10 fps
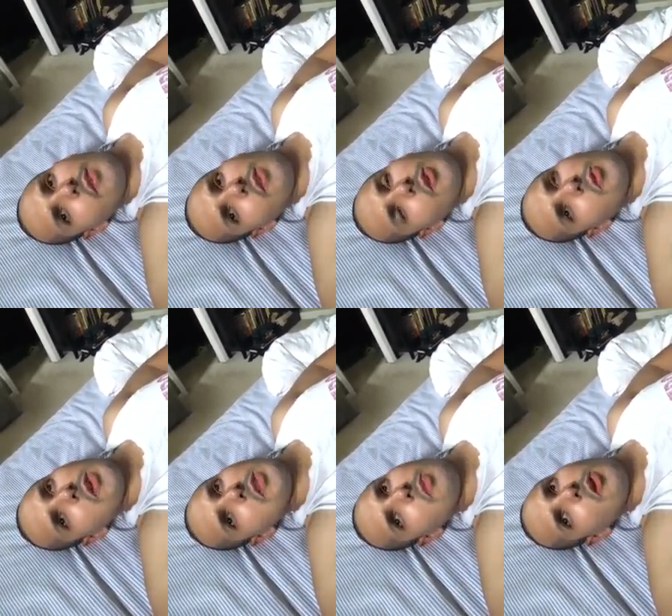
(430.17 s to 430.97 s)
the
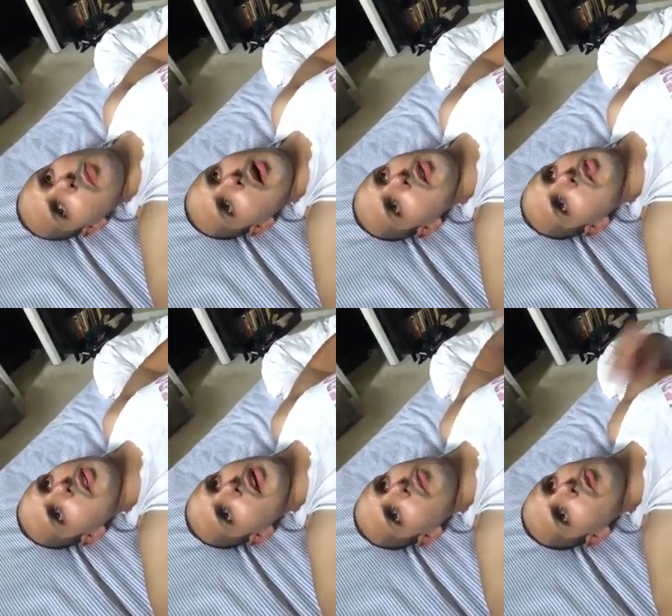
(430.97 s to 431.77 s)
crazy part about it is that
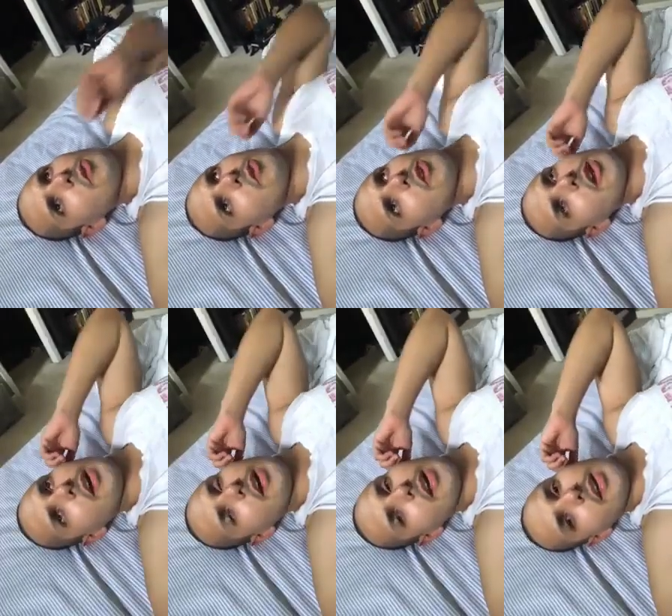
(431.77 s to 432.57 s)
after
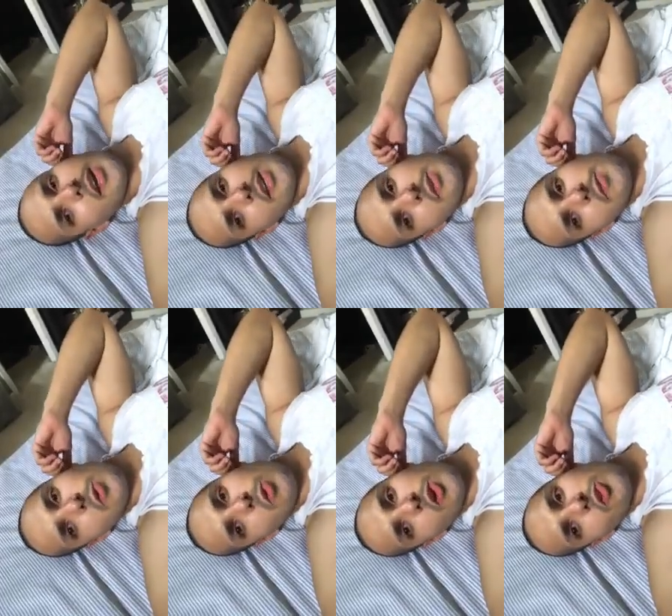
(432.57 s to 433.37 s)
I kind of asked a few
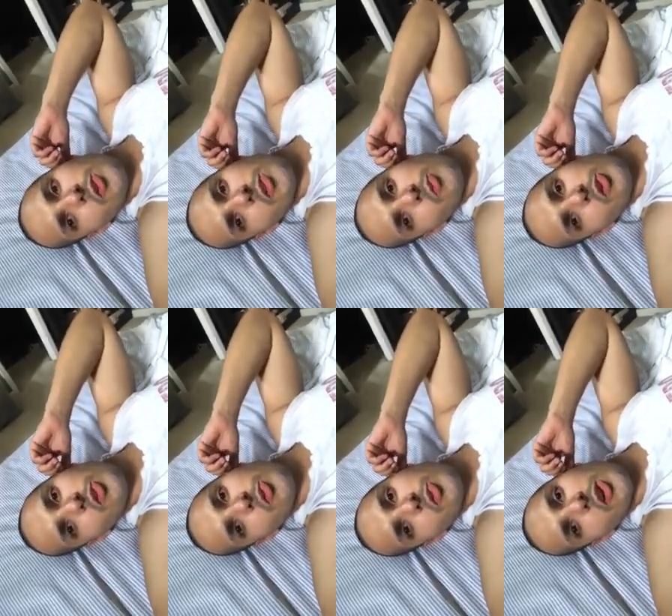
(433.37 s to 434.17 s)
questions on what she
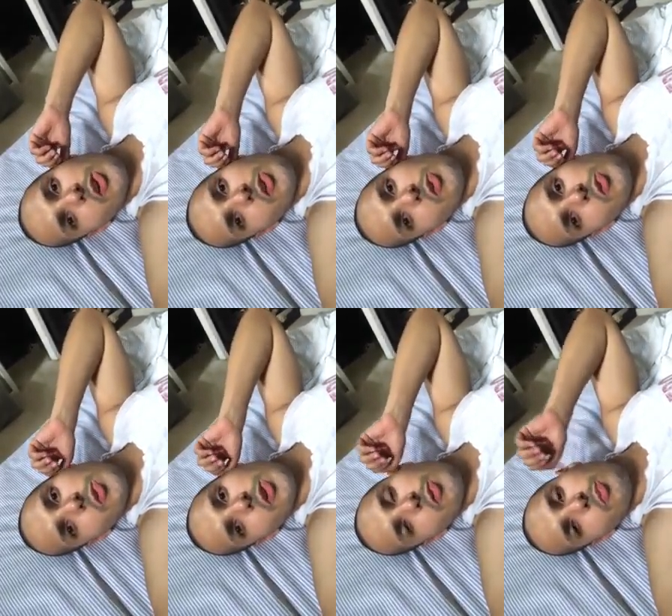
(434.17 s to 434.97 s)
was trying to do. You
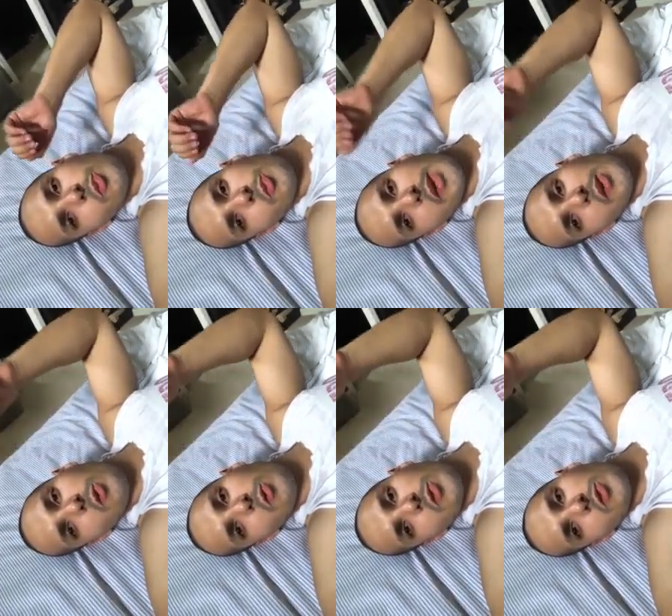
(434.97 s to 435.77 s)
know, her main goal
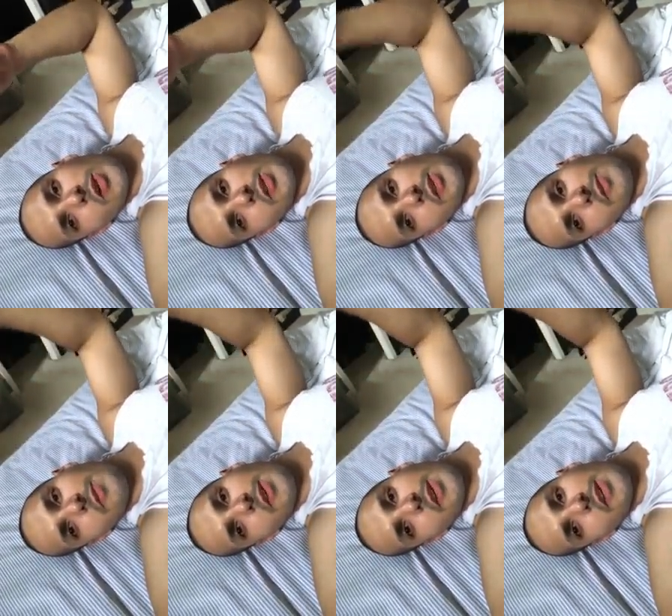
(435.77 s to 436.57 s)
was trying to stay
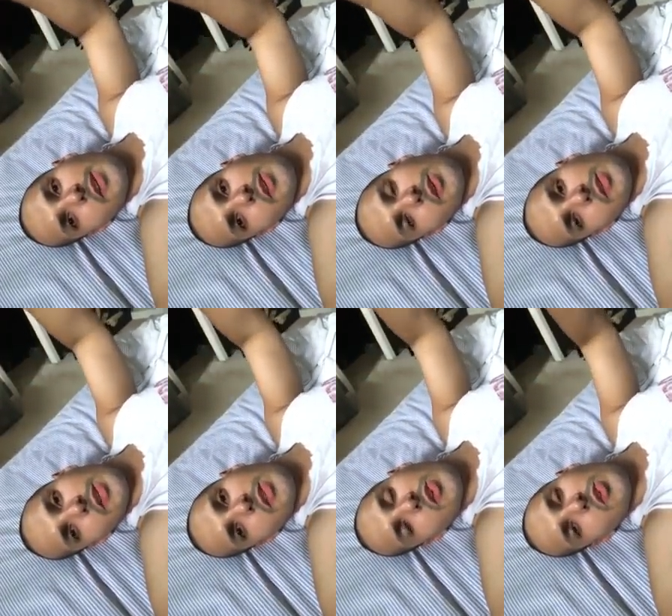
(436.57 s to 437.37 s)
fit, you know, stay
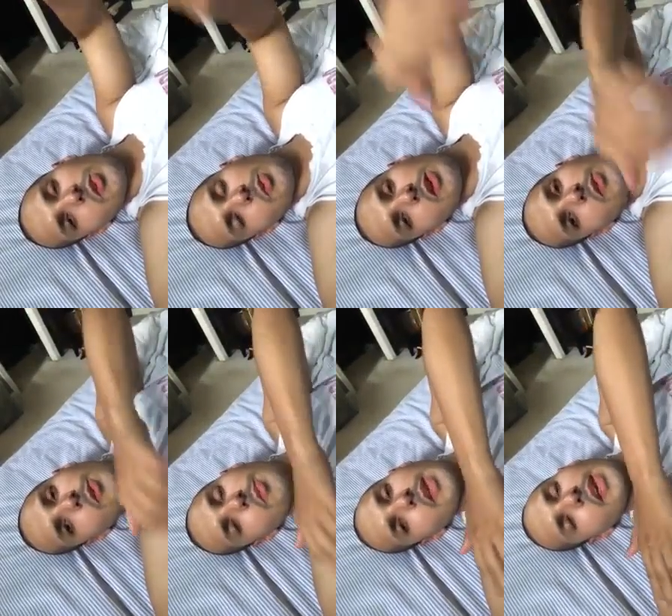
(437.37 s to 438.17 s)
toned or
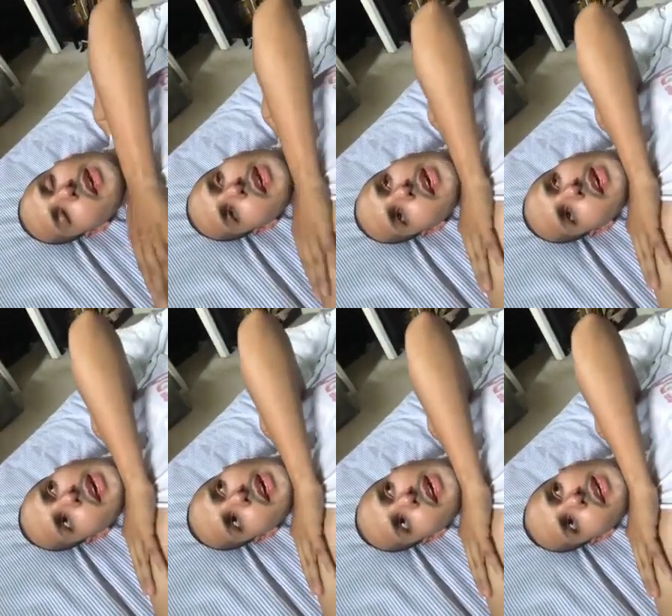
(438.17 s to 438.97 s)
whatever.
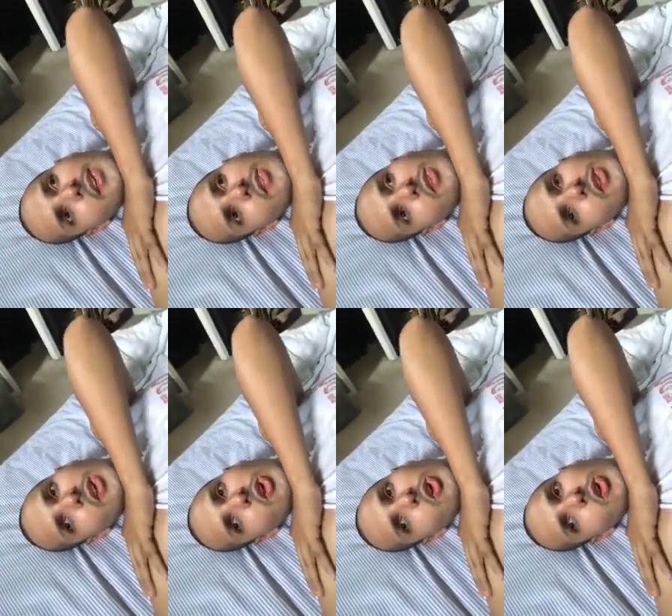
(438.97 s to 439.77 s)
And
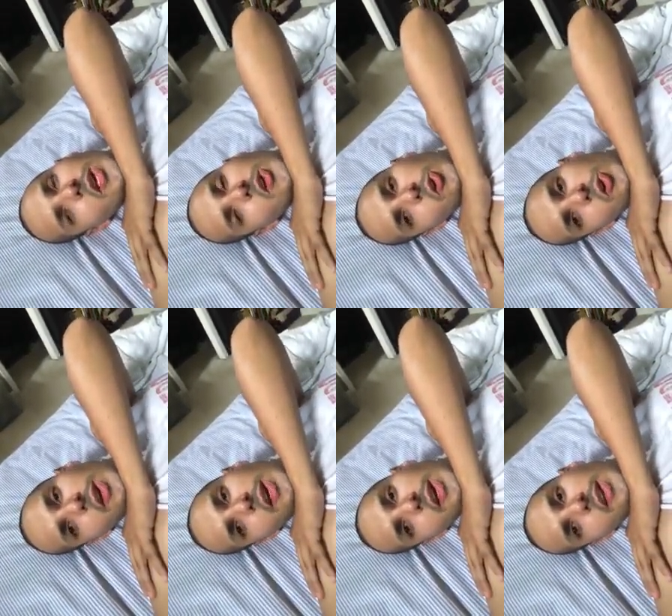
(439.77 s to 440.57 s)
in her
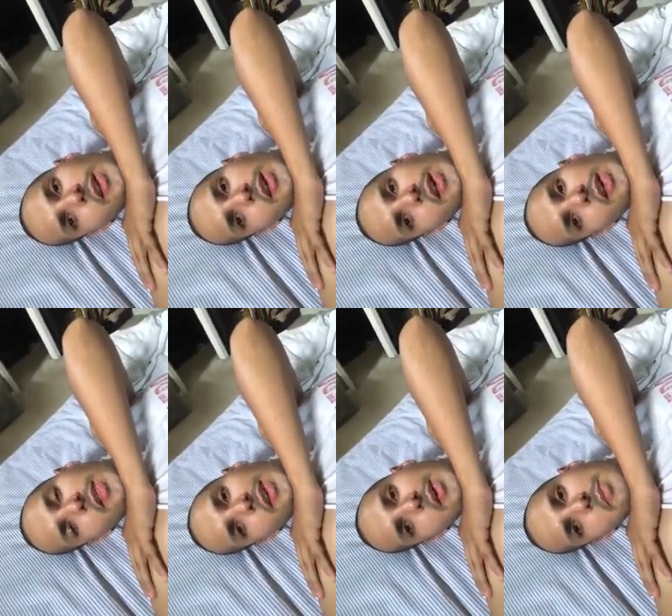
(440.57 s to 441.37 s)
head,
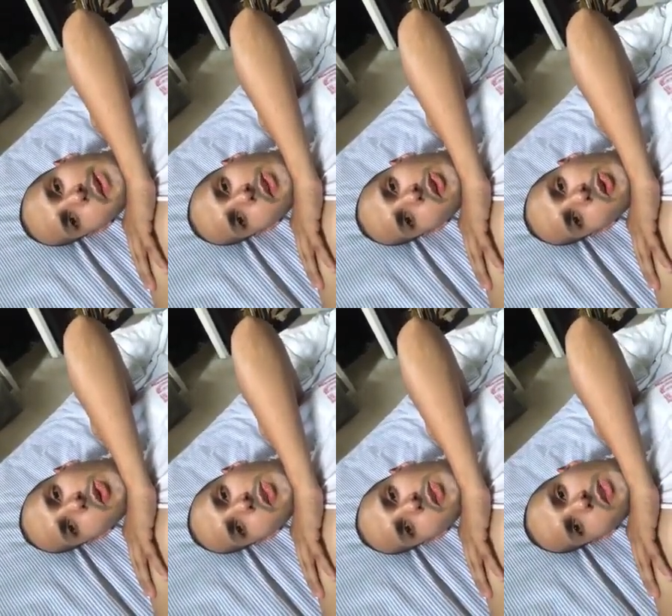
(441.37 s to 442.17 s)
that meant
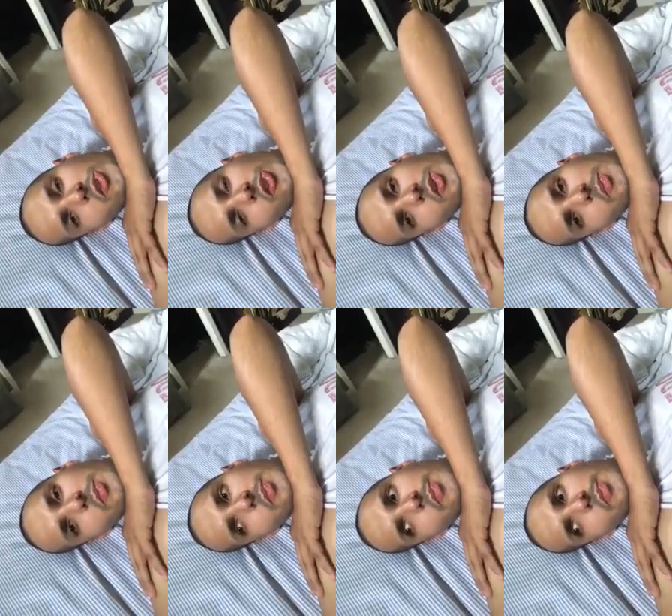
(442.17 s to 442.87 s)
going to the gym.